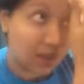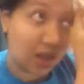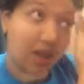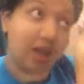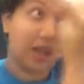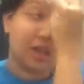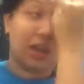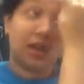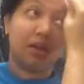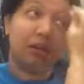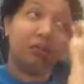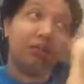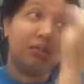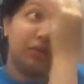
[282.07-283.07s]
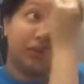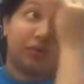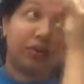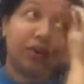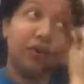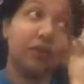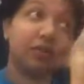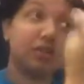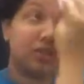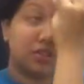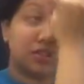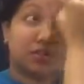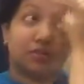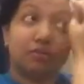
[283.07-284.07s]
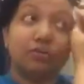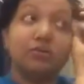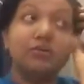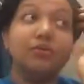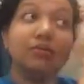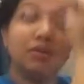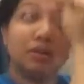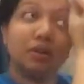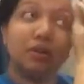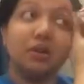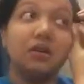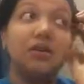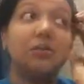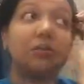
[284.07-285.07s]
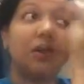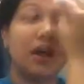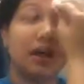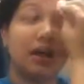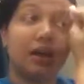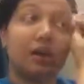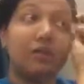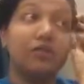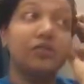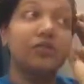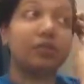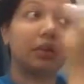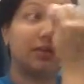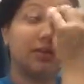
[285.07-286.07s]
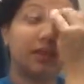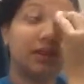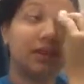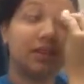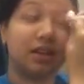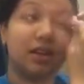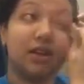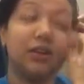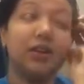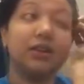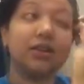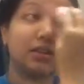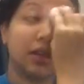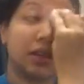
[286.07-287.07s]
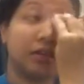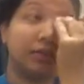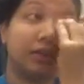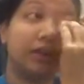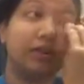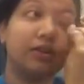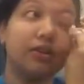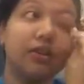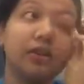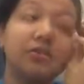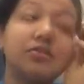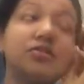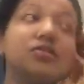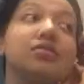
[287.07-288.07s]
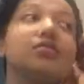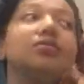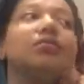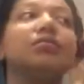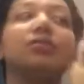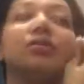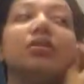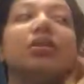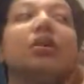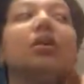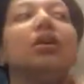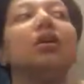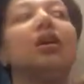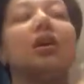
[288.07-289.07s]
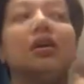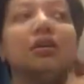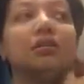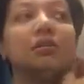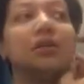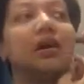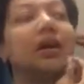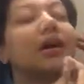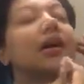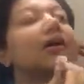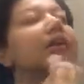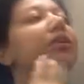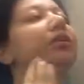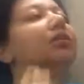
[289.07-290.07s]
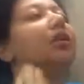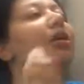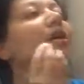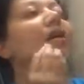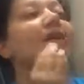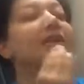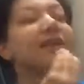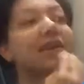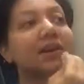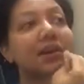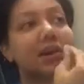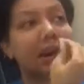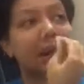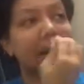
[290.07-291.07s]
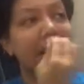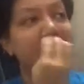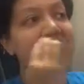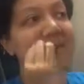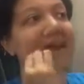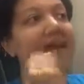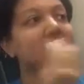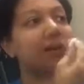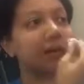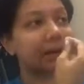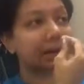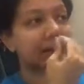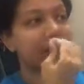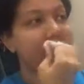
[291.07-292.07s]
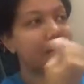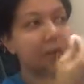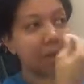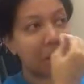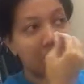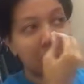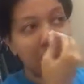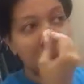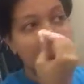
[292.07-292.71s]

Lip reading: I am going to apply it all over my face. I know it's encouraged to apply it on neck as well.